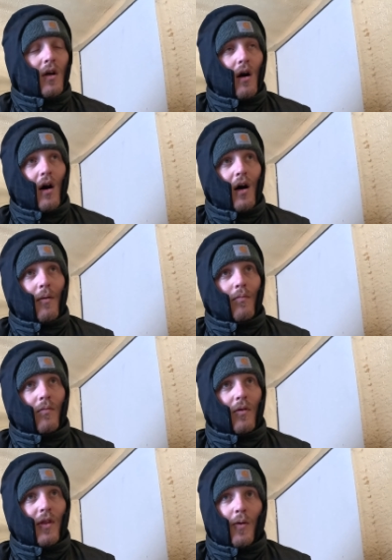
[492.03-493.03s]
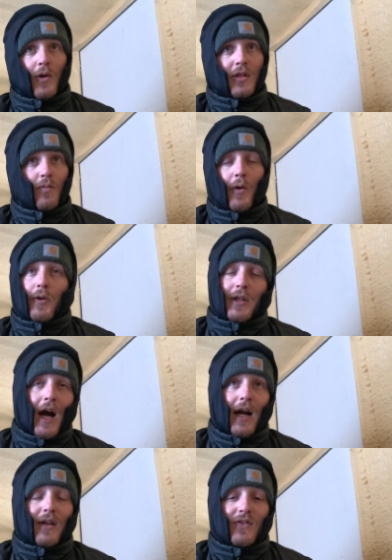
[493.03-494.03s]
we were
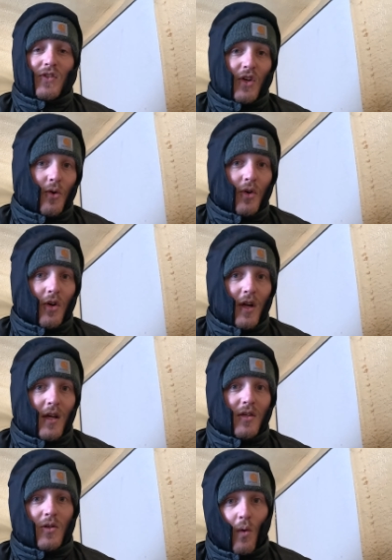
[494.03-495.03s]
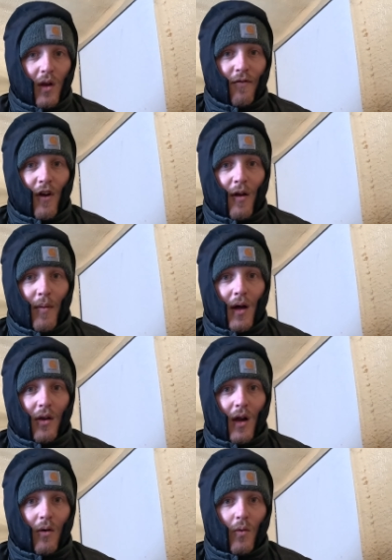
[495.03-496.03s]
talking 0 degrees,
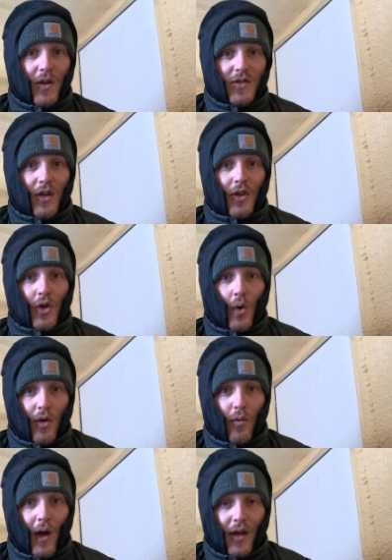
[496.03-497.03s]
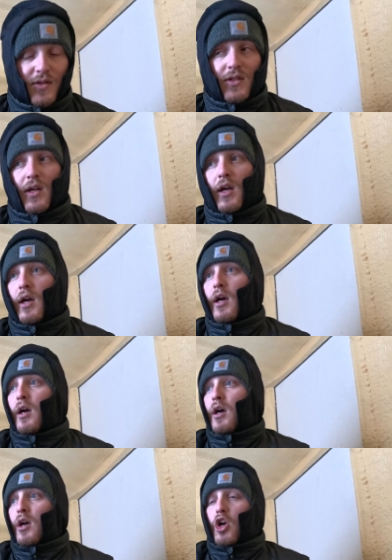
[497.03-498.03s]
25-mile-an-hour winds out of the northwest,
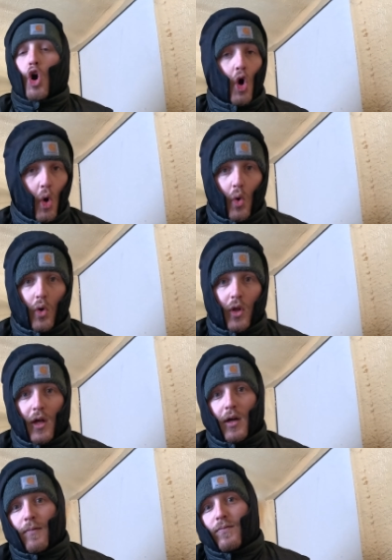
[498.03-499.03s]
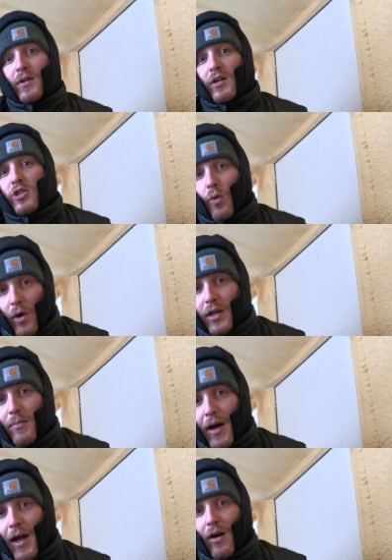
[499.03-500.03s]
cold,
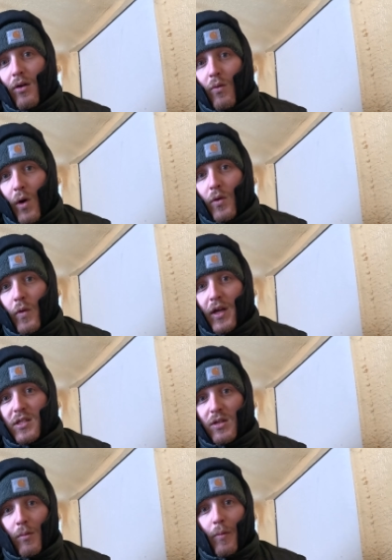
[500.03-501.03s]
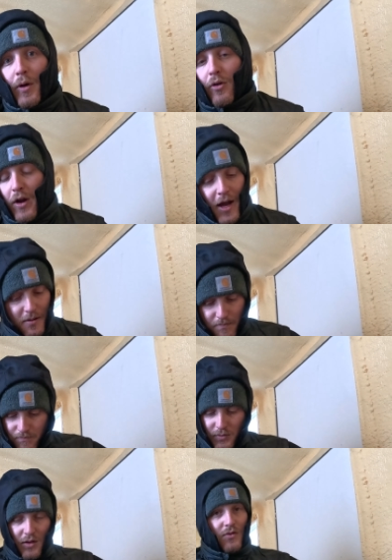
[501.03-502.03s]
20-mile one-way snowmobile ride.
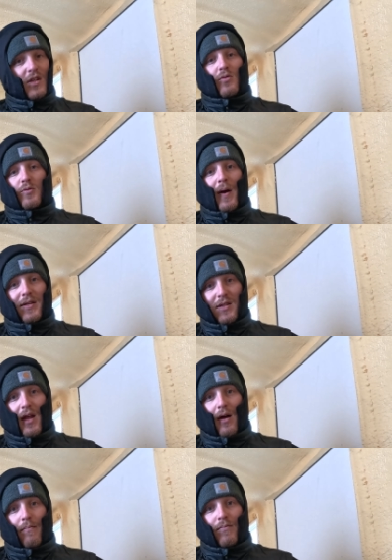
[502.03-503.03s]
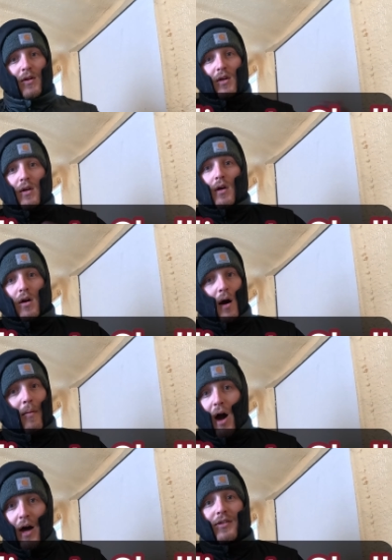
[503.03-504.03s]
This was my setup.
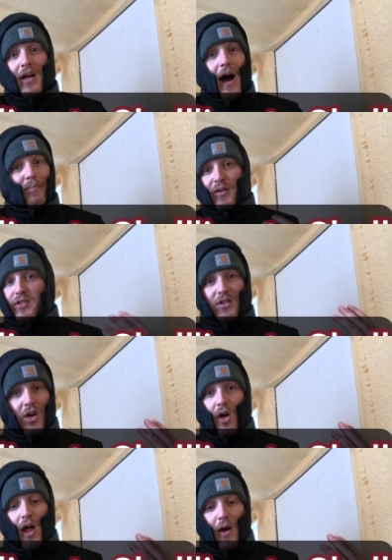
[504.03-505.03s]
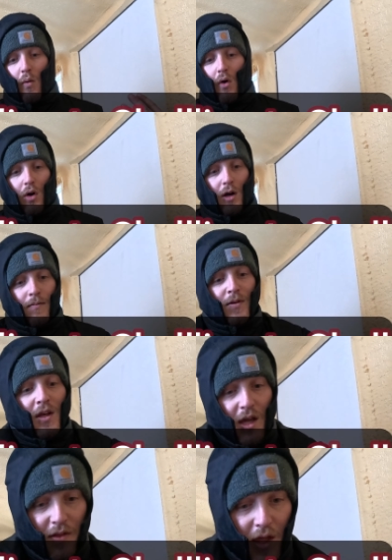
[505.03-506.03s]
On top, this is all I wore.
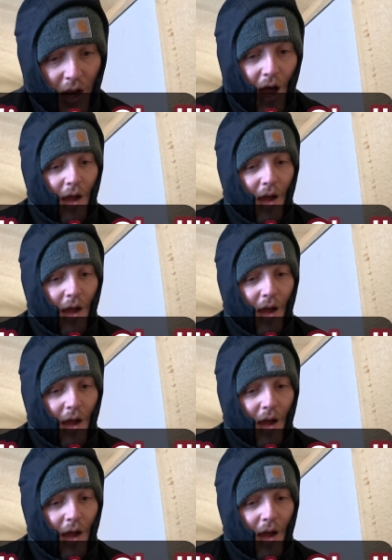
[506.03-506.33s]
And then